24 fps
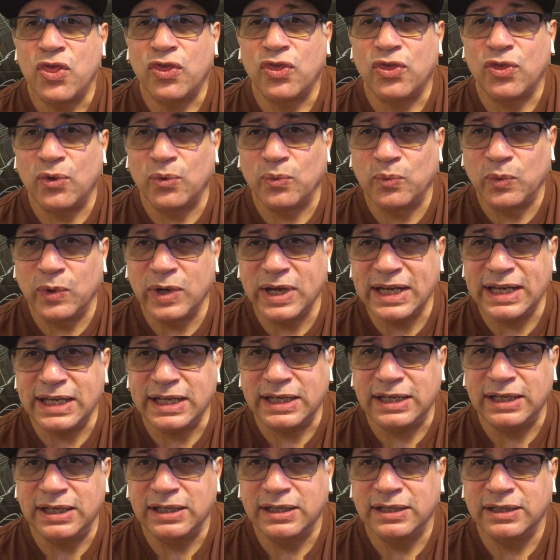
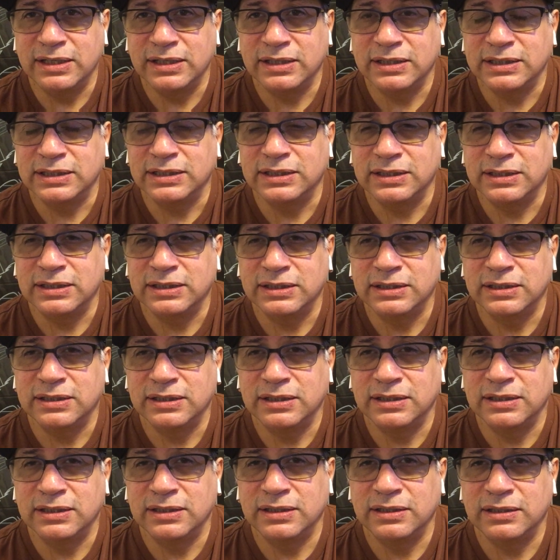3
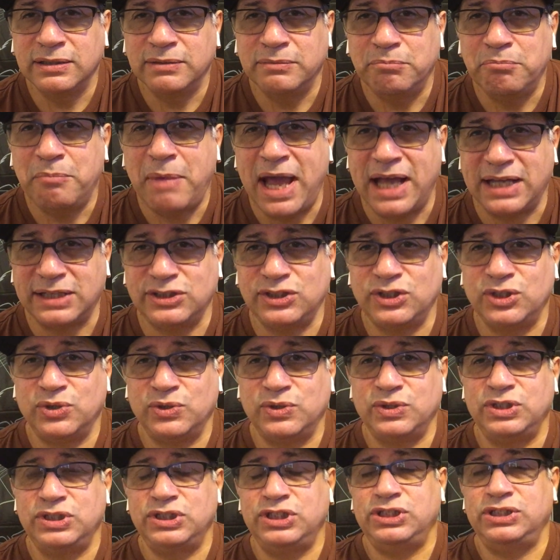master
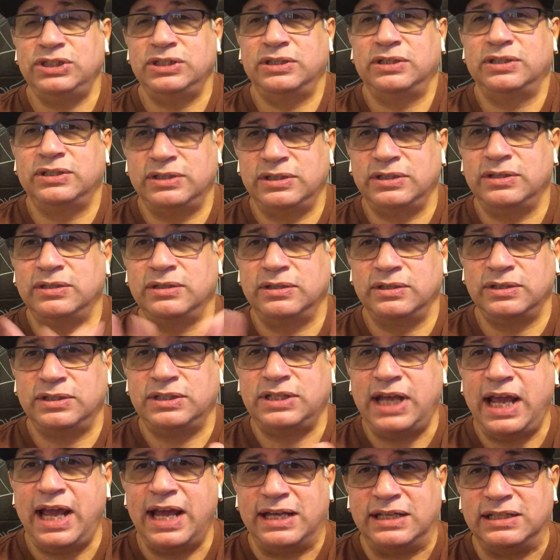
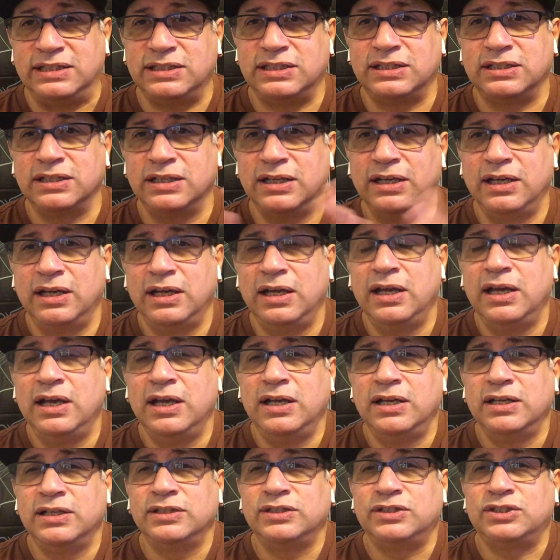tests.
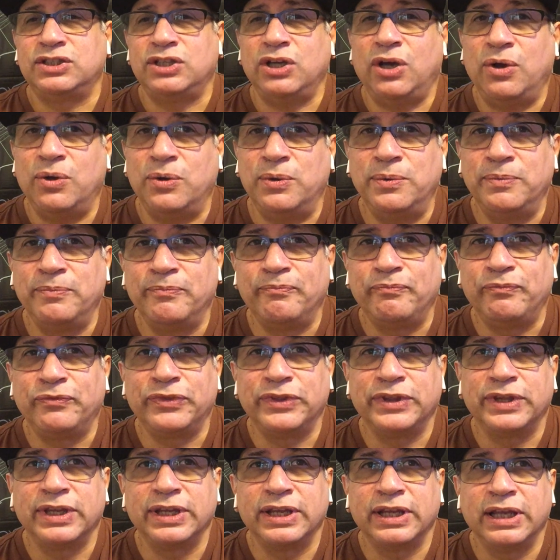So
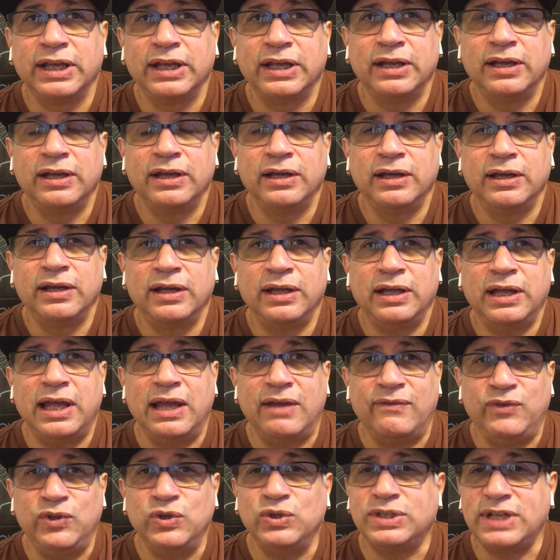
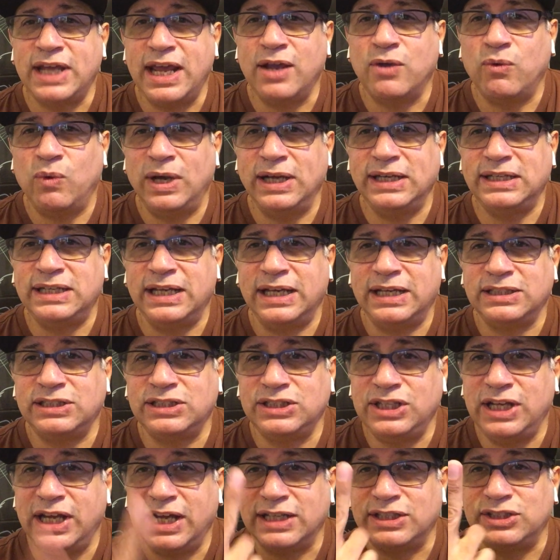if you take one test,
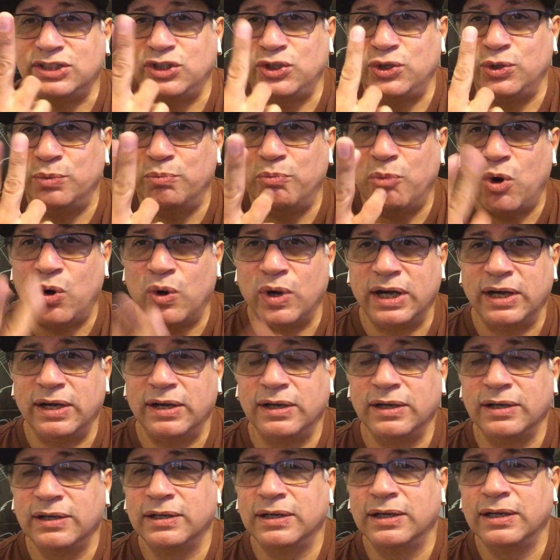she has 2 more
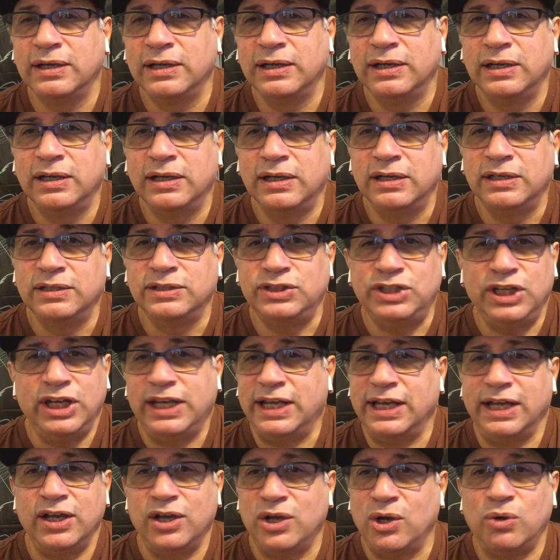she
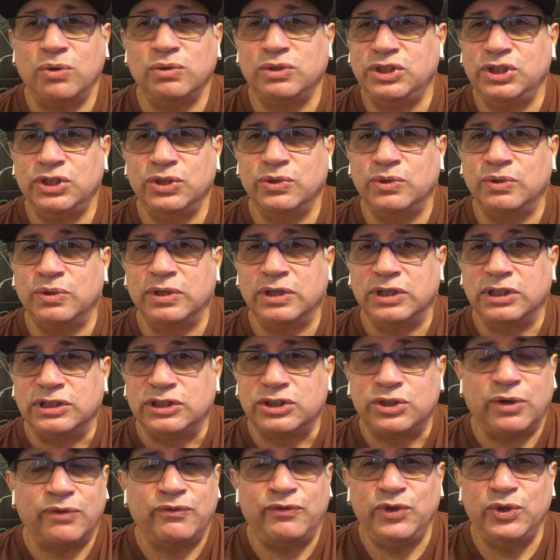can go to.
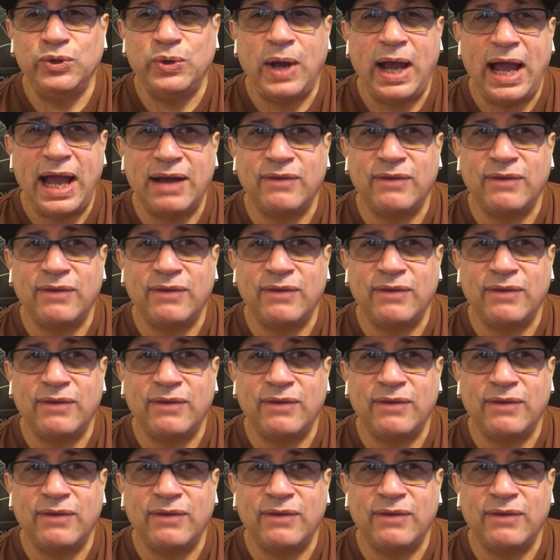So if you